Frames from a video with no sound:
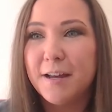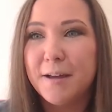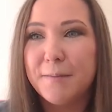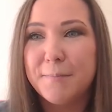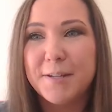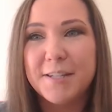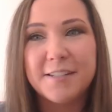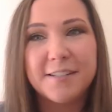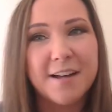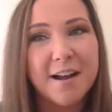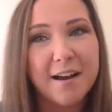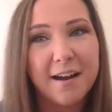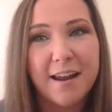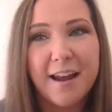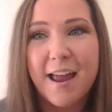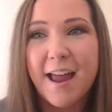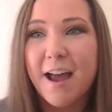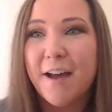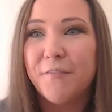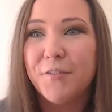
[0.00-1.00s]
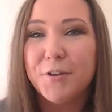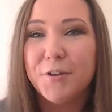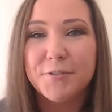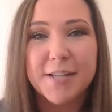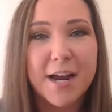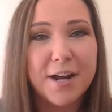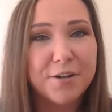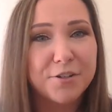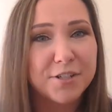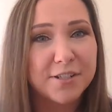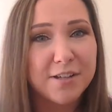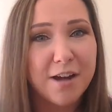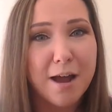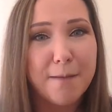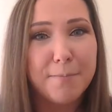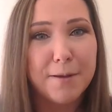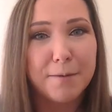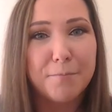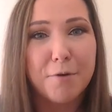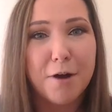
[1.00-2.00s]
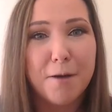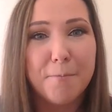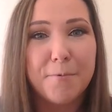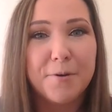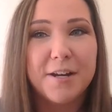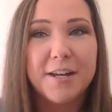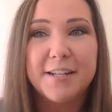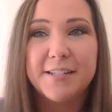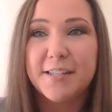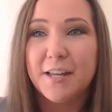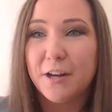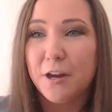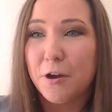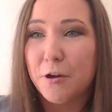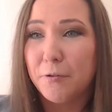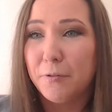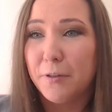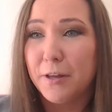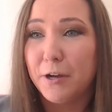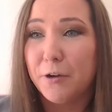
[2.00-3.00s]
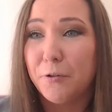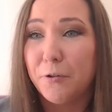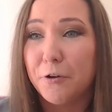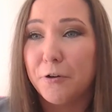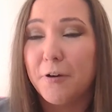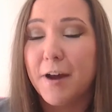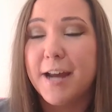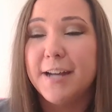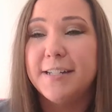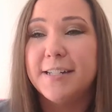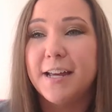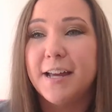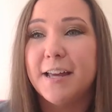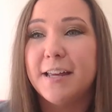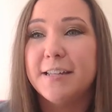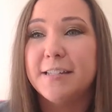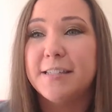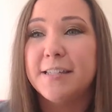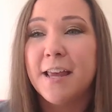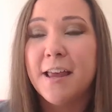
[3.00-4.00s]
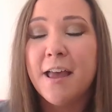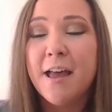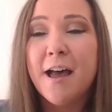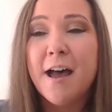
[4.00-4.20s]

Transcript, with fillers: um, it's not going to have those hydroscopic properties that choline chloride does.